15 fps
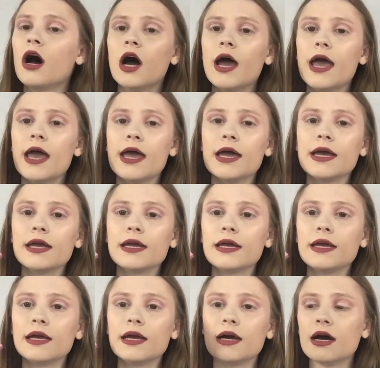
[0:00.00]

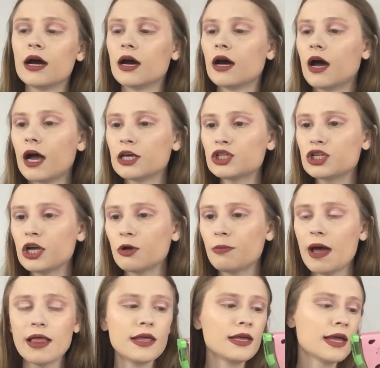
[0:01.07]
A eyeshadow
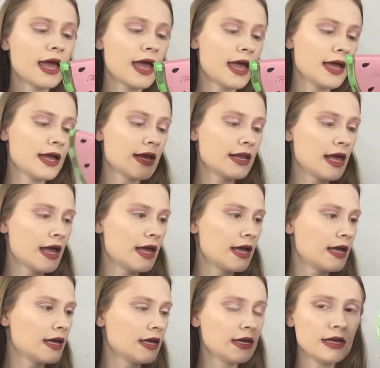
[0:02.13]
palette and
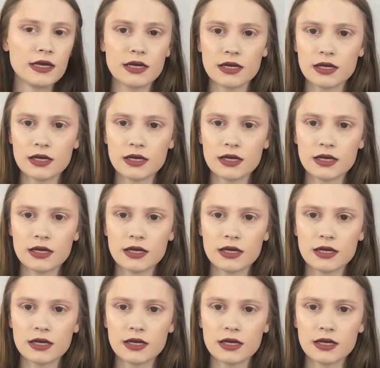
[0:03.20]
a